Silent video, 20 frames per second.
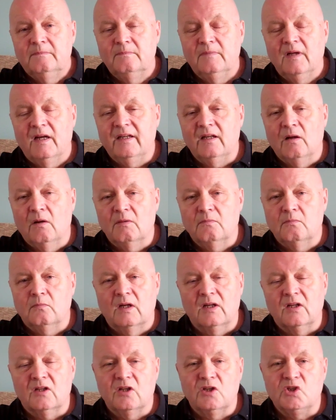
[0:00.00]

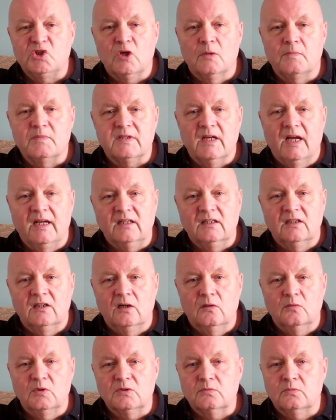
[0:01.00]
one of the jobs that I
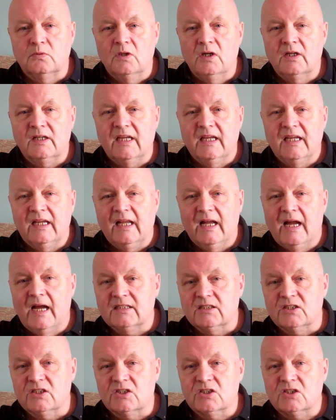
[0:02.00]
got was working
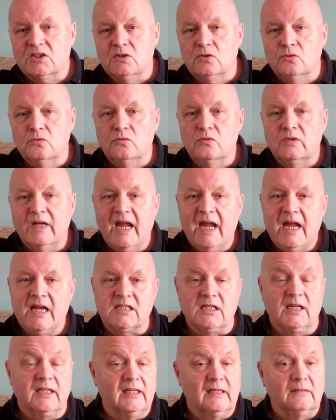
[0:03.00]
as a school
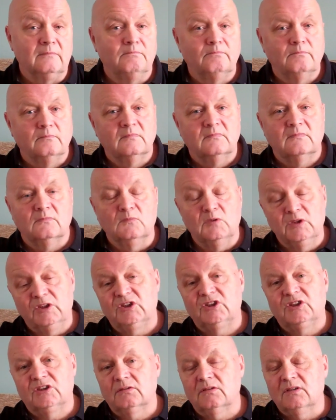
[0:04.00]
caretaker,
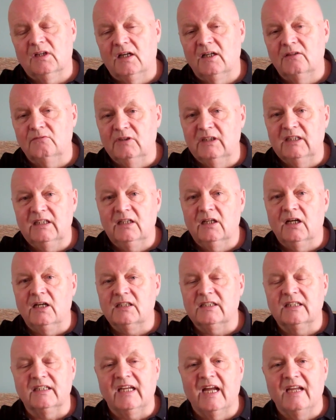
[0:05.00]
which I really
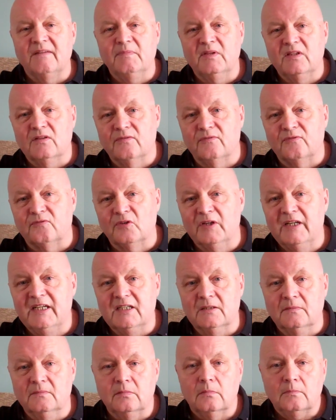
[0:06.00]
liked. It gave me the
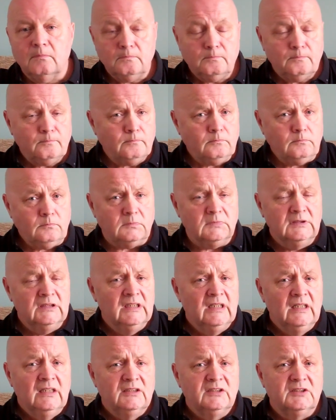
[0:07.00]
freedom
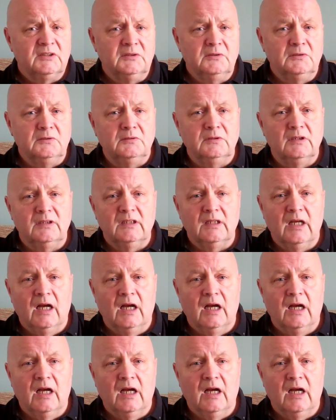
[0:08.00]
to,